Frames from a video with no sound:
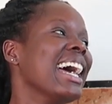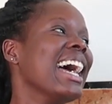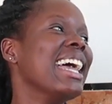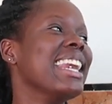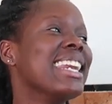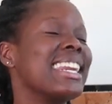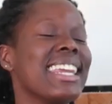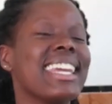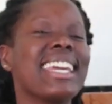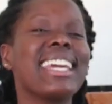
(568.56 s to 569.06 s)

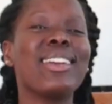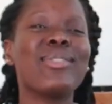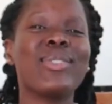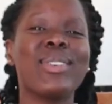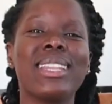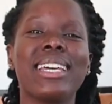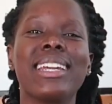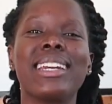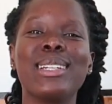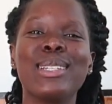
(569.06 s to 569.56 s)
And drink it
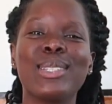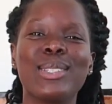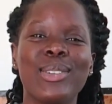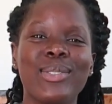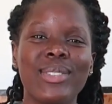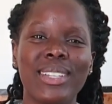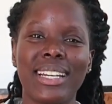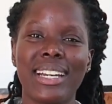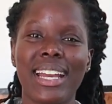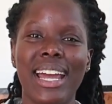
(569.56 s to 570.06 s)
for the rest
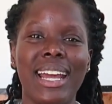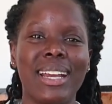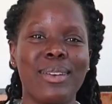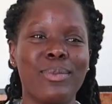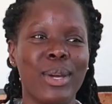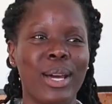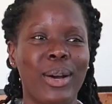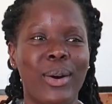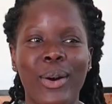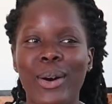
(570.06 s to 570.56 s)
of the night
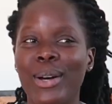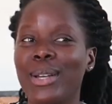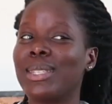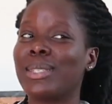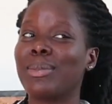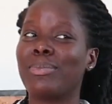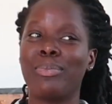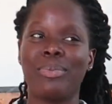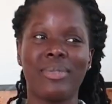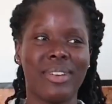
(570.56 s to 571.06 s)

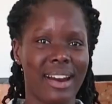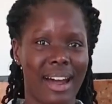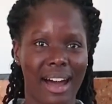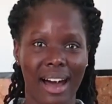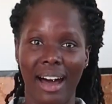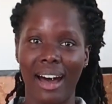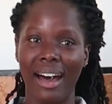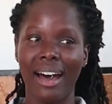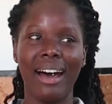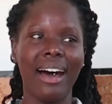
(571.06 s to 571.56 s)
because
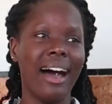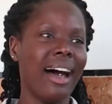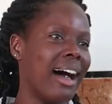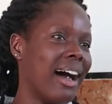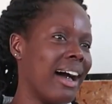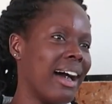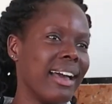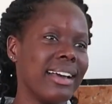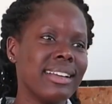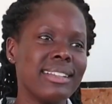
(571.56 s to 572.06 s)

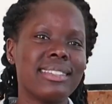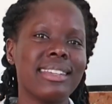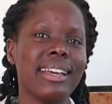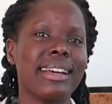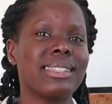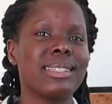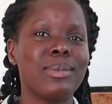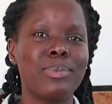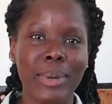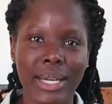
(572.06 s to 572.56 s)
it's
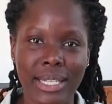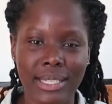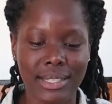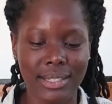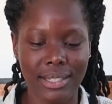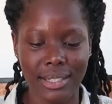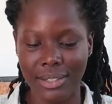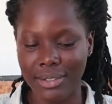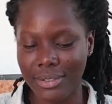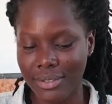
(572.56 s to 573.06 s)

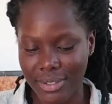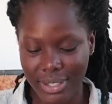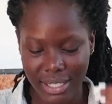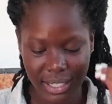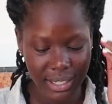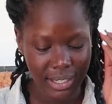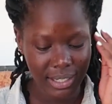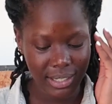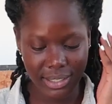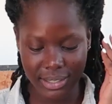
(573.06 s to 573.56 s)
expensive.
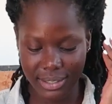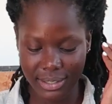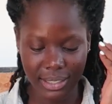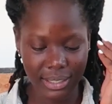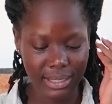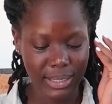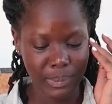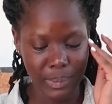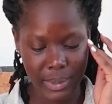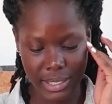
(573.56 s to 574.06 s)
It's
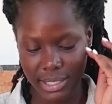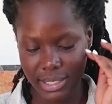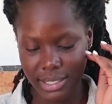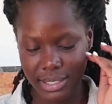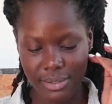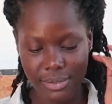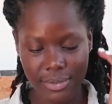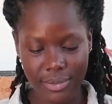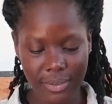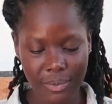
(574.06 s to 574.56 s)

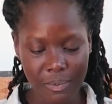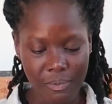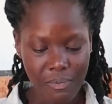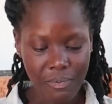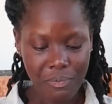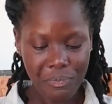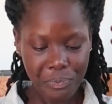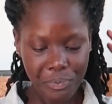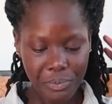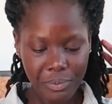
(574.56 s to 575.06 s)
expensive.
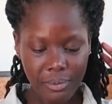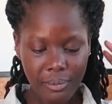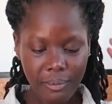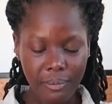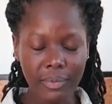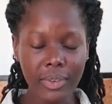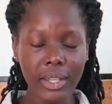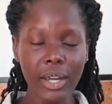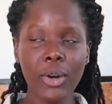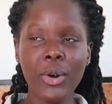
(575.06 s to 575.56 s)

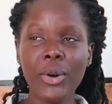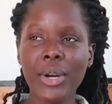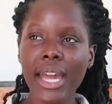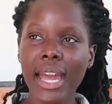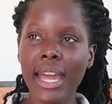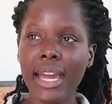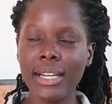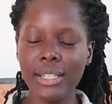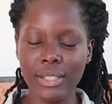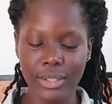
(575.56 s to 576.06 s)

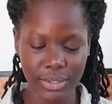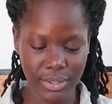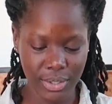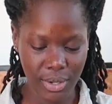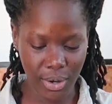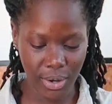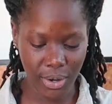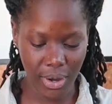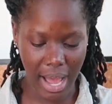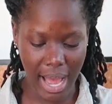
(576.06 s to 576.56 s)
Okay,
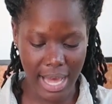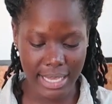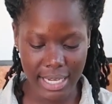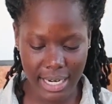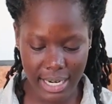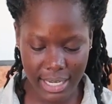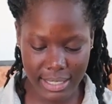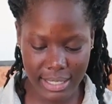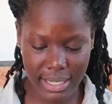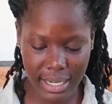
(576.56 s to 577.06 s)
so the
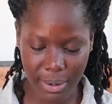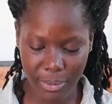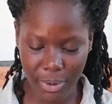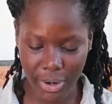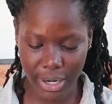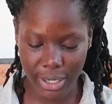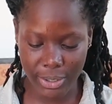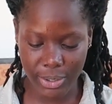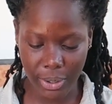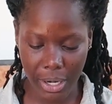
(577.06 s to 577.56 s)
next thing I'm
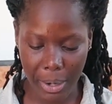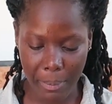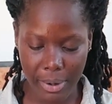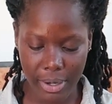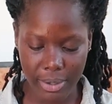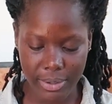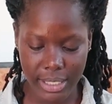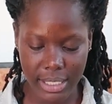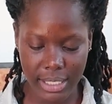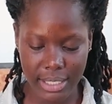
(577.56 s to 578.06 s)
going to talk
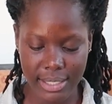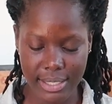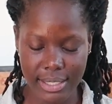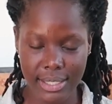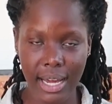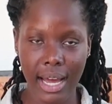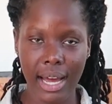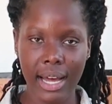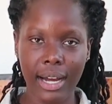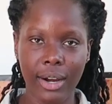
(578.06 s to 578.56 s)
about is
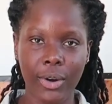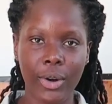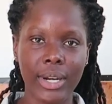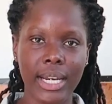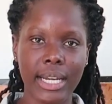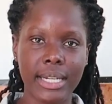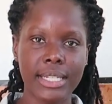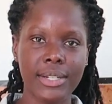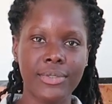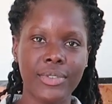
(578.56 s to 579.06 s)

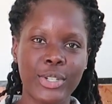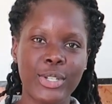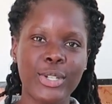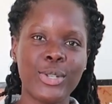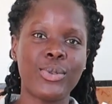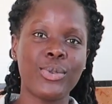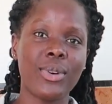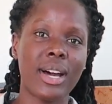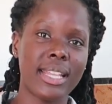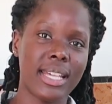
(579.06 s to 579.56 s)

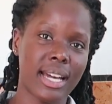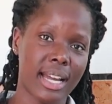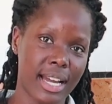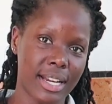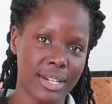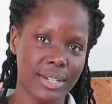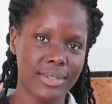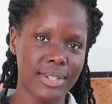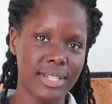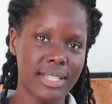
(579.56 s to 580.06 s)
connectivity to other
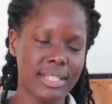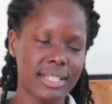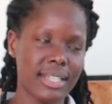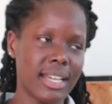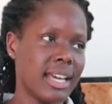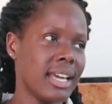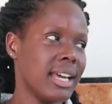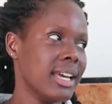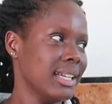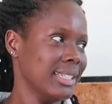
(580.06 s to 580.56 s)
countries.
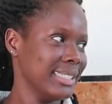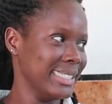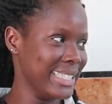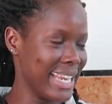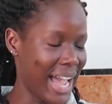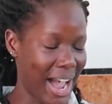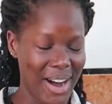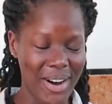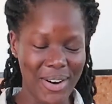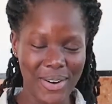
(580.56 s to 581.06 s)

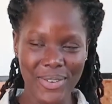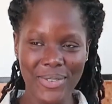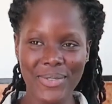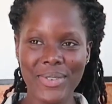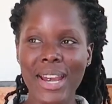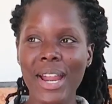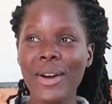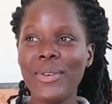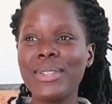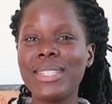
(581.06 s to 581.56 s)
Now,
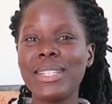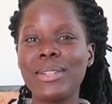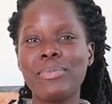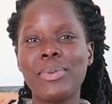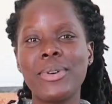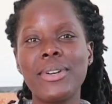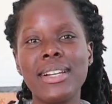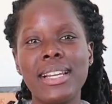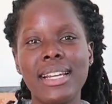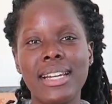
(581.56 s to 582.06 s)
when I was in
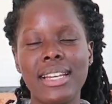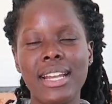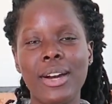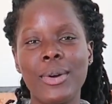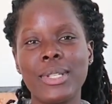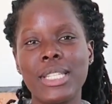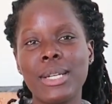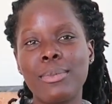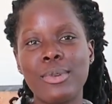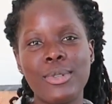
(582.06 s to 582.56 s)
Poland, I
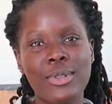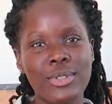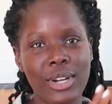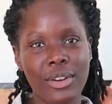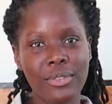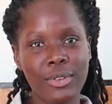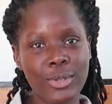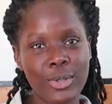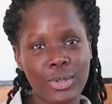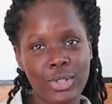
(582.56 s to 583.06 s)
was able to
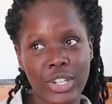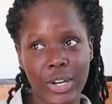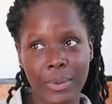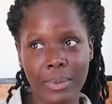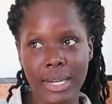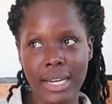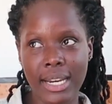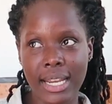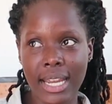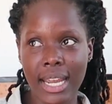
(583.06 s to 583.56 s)
travel to
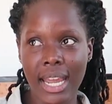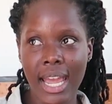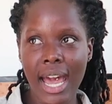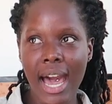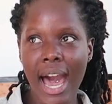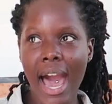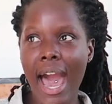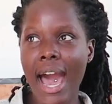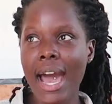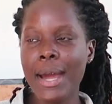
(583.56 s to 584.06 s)
Germany.
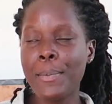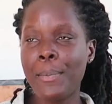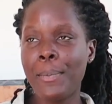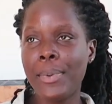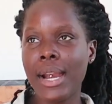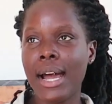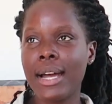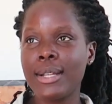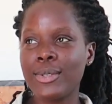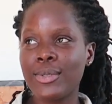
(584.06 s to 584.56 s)
I had
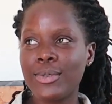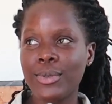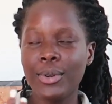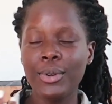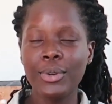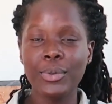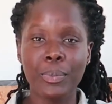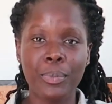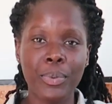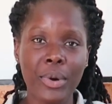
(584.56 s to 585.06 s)
plans to
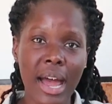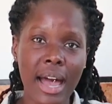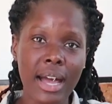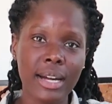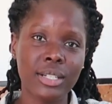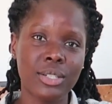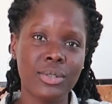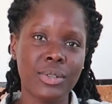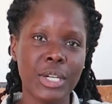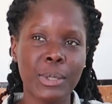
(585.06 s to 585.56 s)
go to
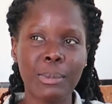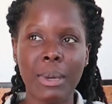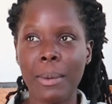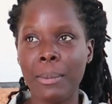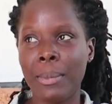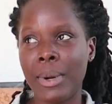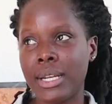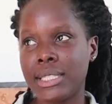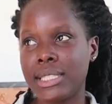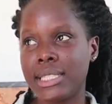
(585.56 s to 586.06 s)
Prague during my
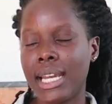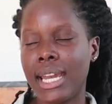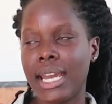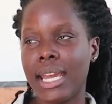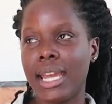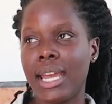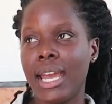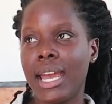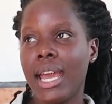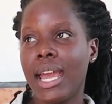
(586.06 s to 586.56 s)

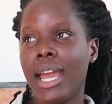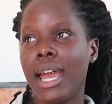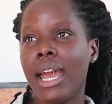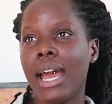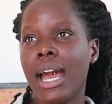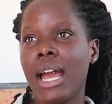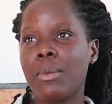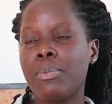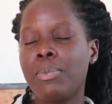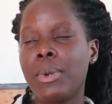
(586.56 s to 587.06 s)
birthday. I
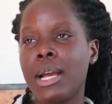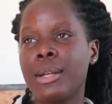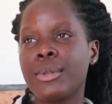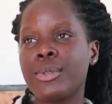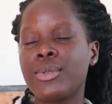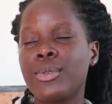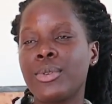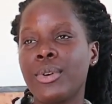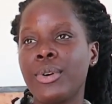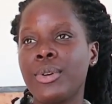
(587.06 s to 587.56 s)
had
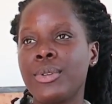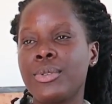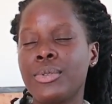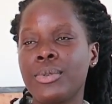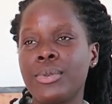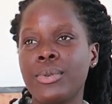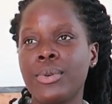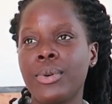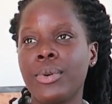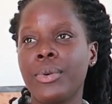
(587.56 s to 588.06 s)
plans to go
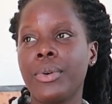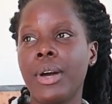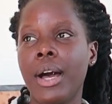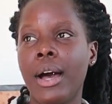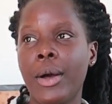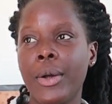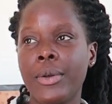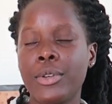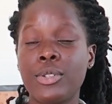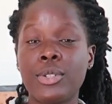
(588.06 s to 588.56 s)
to
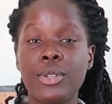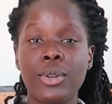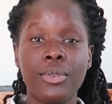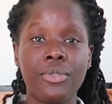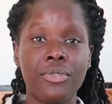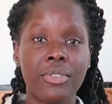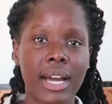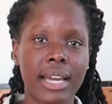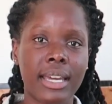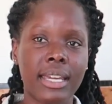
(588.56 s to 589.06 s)

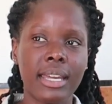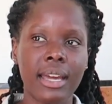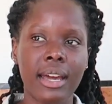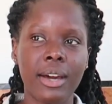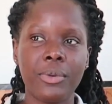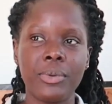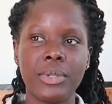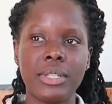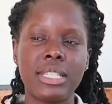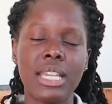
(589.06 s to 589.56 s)

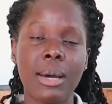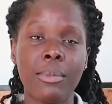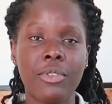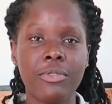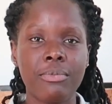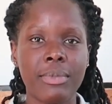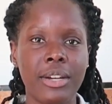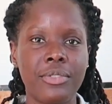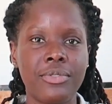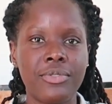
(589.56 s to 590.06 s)
Slovakia with some
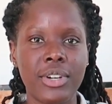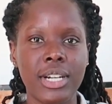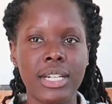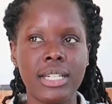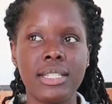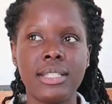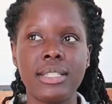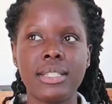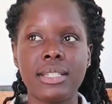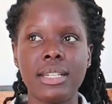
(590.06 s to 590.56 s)
of my
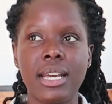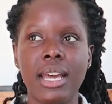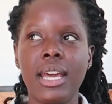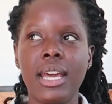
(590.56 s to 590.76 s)
friends.